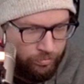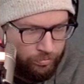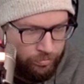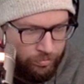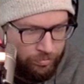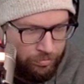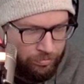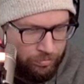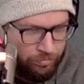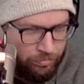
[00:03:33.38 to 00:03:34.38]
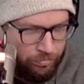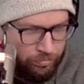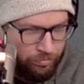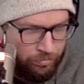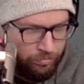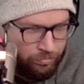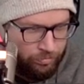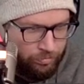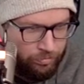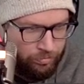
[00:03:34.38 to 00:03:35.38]

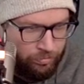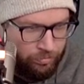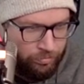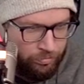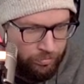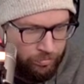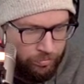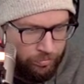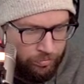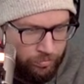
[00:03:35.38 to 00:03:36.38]
The person shown says nothing.